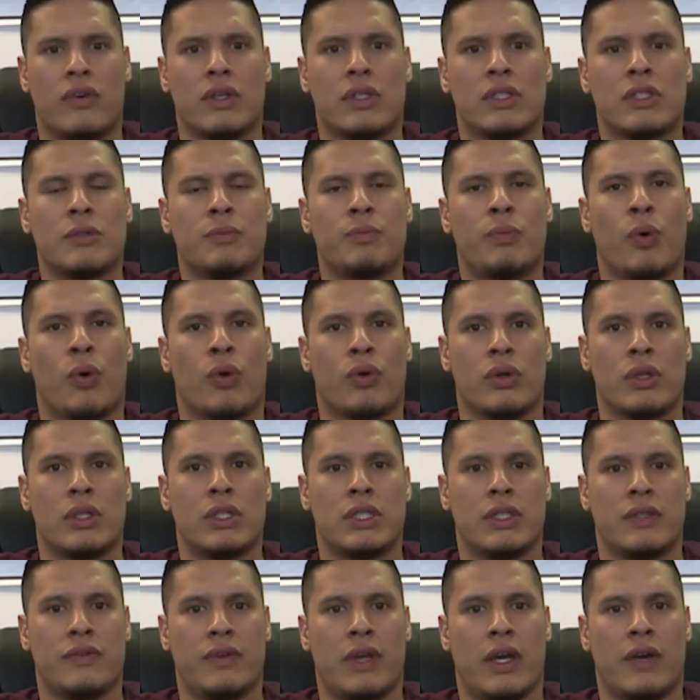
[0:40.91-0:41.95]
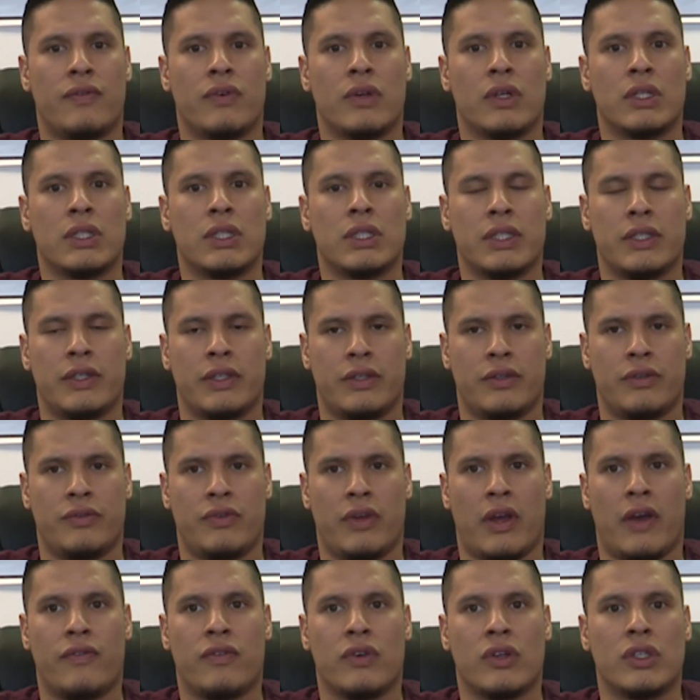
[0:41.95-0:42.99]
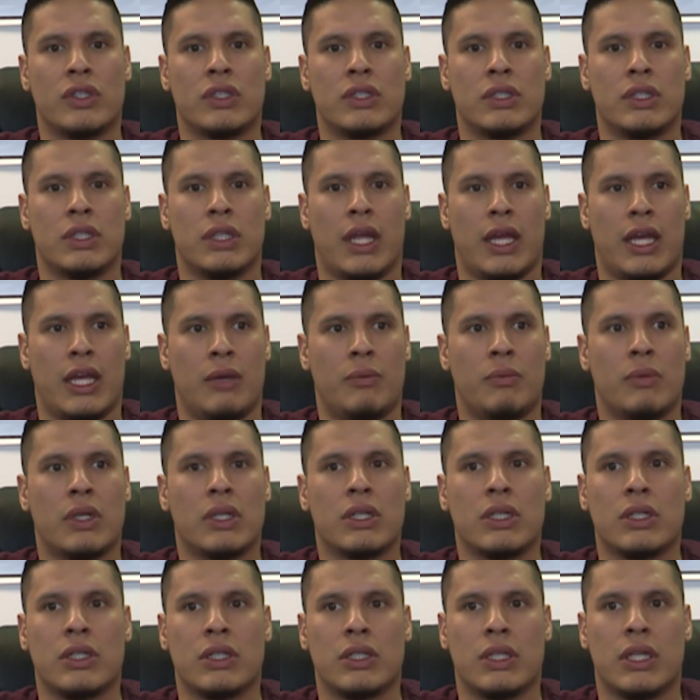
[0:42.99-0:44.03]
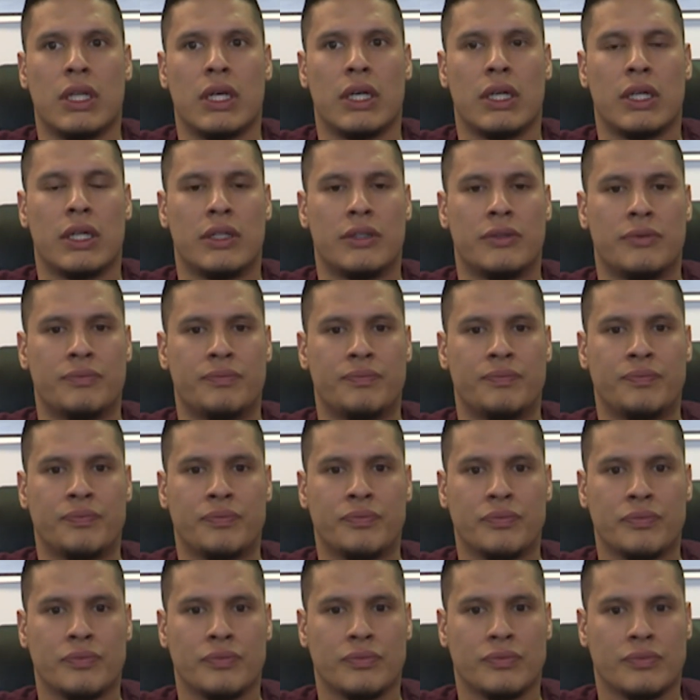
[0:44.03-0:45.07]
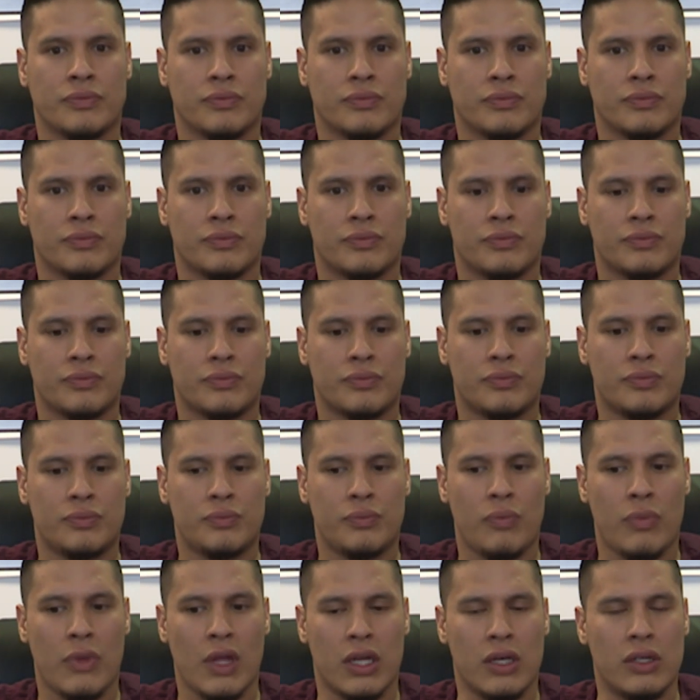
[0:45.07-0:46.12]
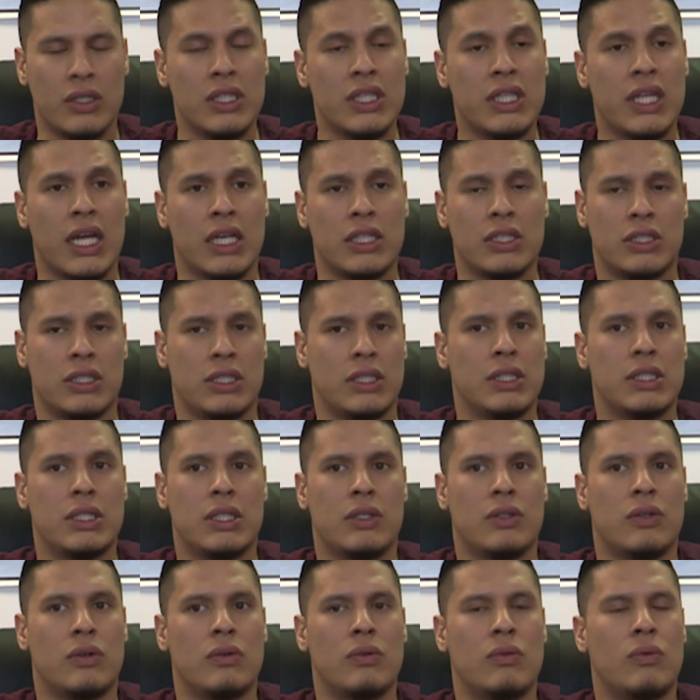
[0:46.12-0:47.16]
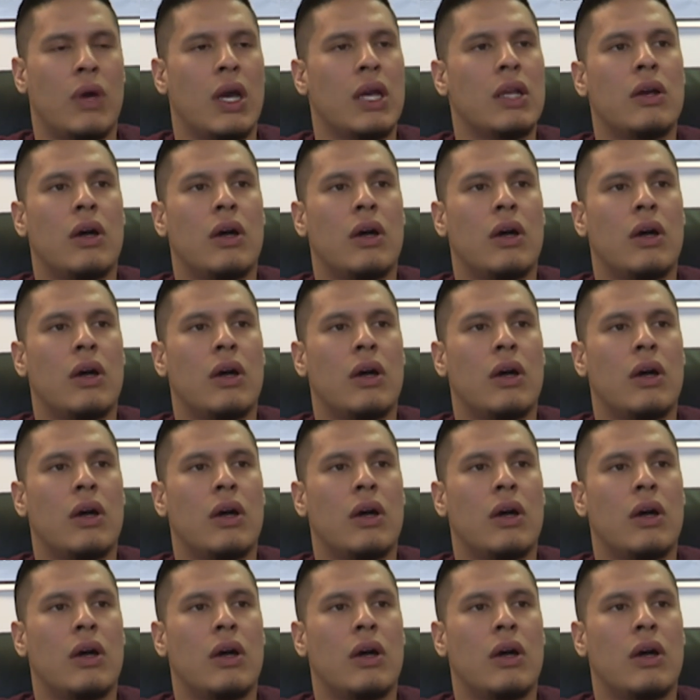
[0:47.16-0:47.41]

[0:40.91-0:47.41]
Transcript: Good supports. If you have a good, if you have a good name and a good um, good intentions, you know, why